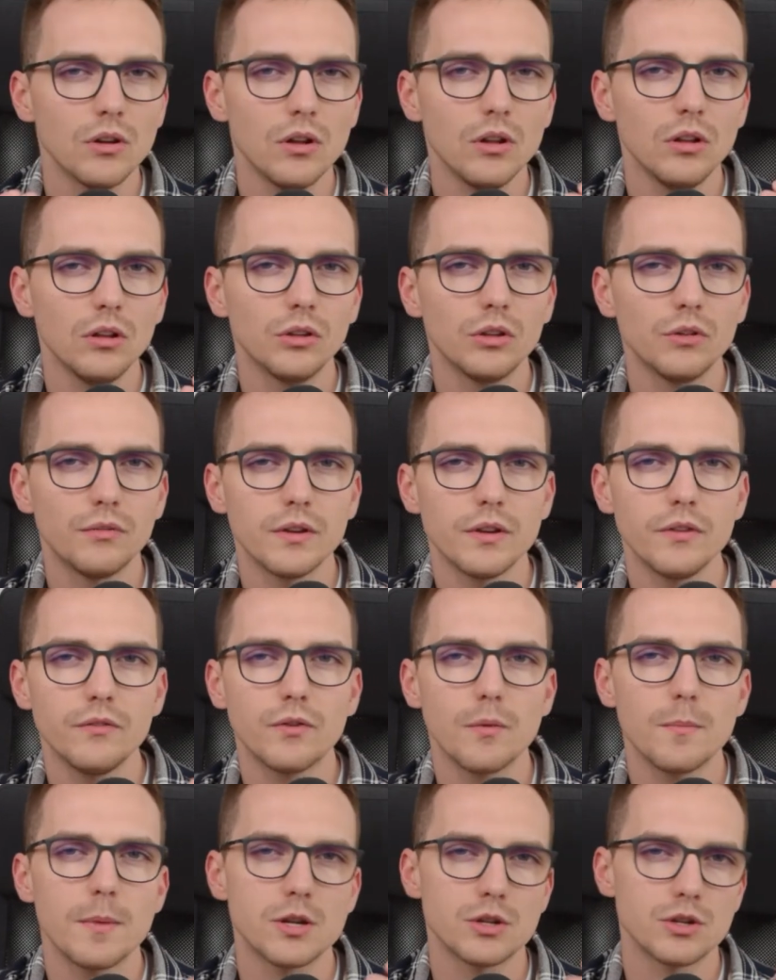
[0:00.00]
a lot of
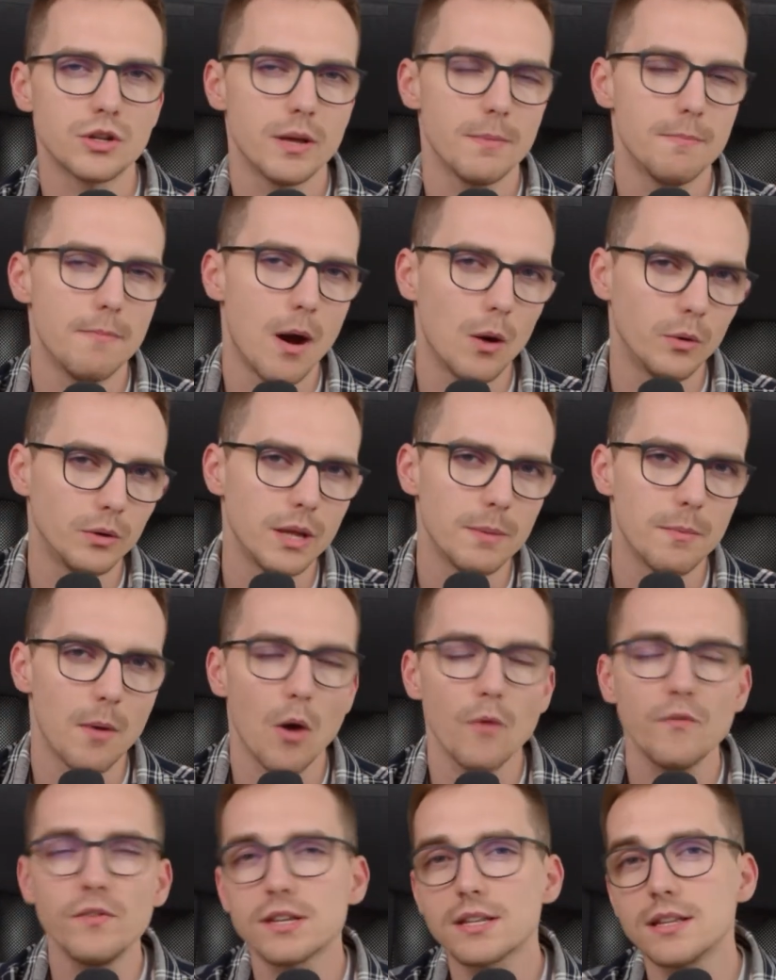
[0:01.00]
information about them.
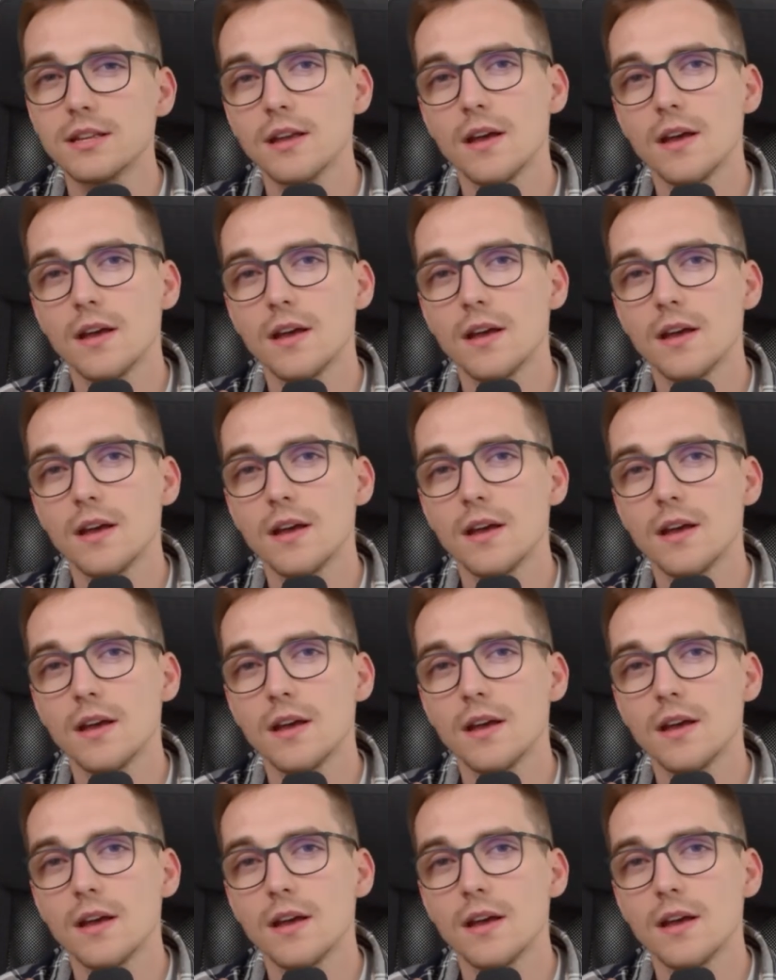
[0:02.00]
Obviously,